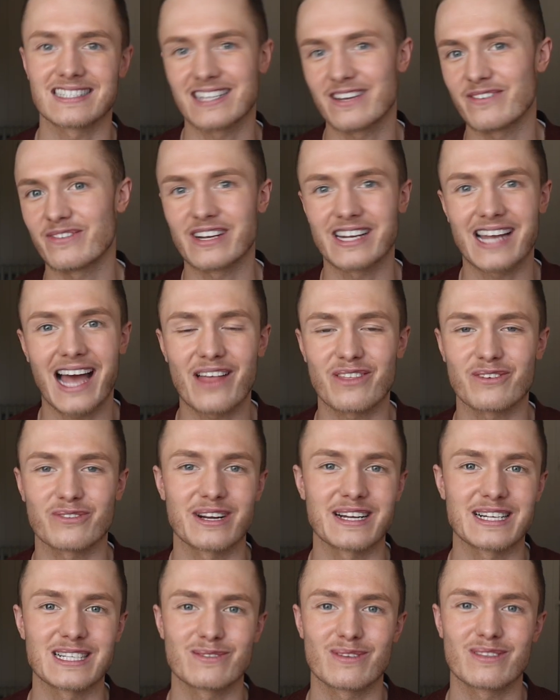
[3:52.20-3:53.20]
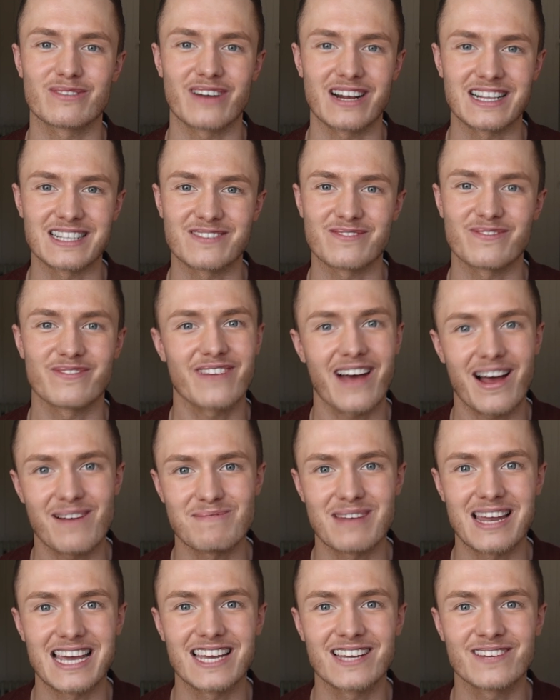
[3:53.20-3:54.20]
and different gatherings with friends and
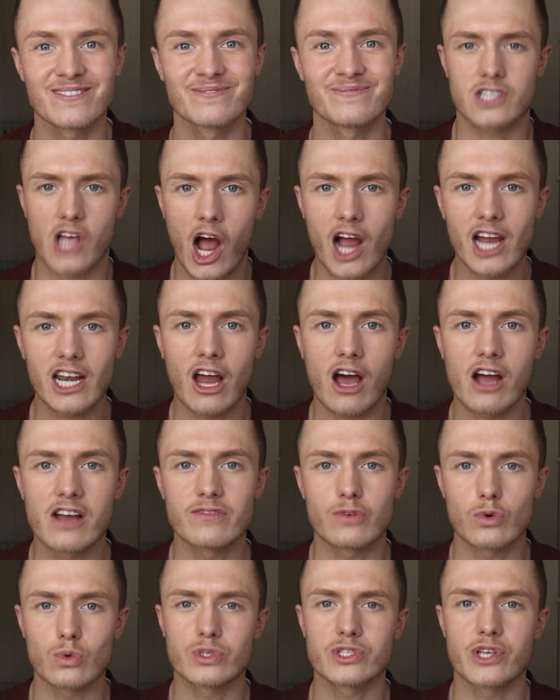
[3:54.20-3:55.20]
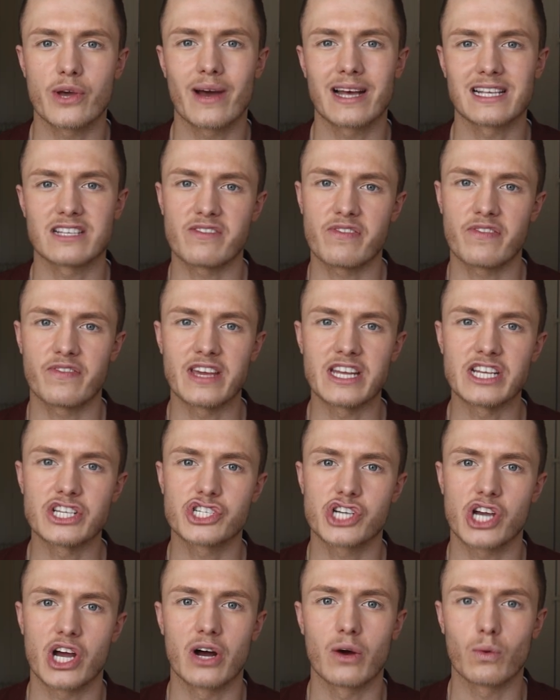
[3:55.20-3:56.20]
family. Sky Live also has a
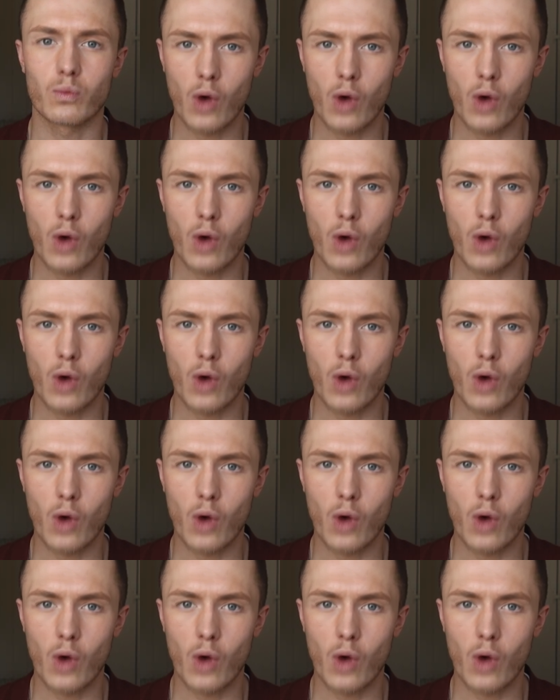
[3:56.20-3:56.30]
feature,